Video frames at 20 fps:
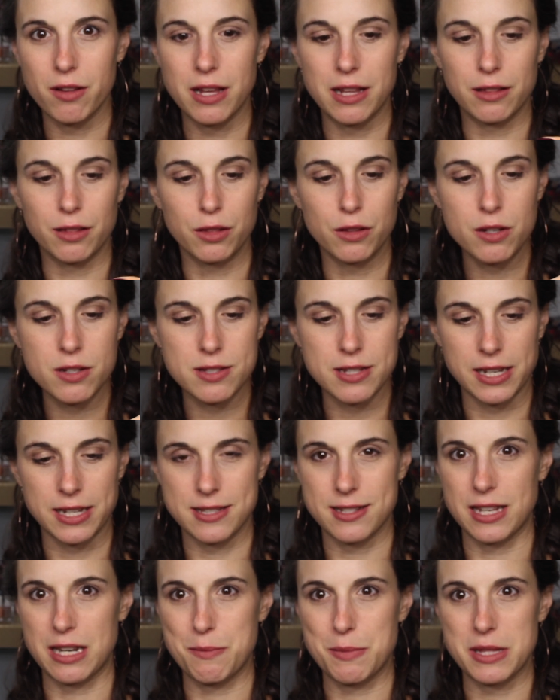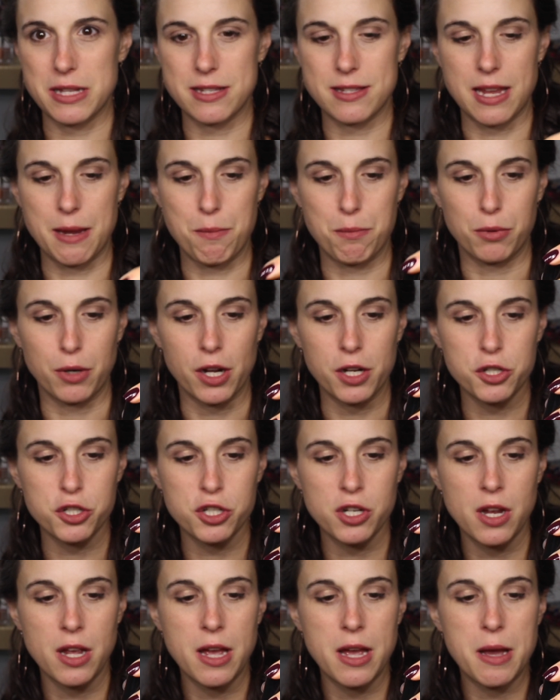It looks like it's going to be the same
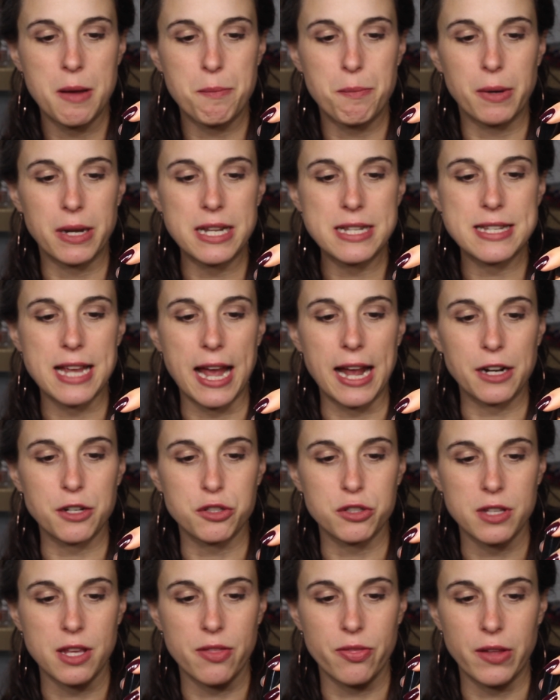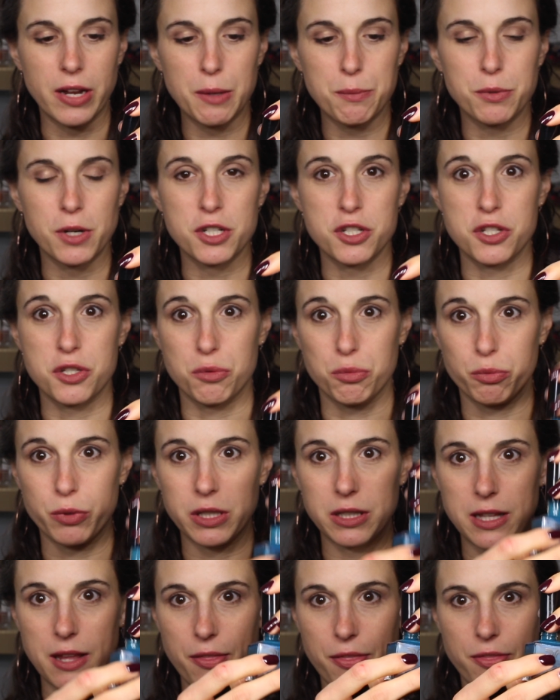brush, but it's actually, their brush is
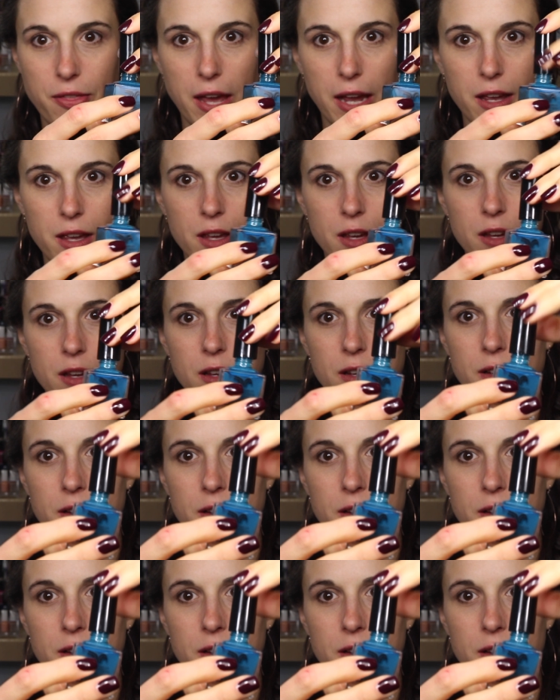really thick.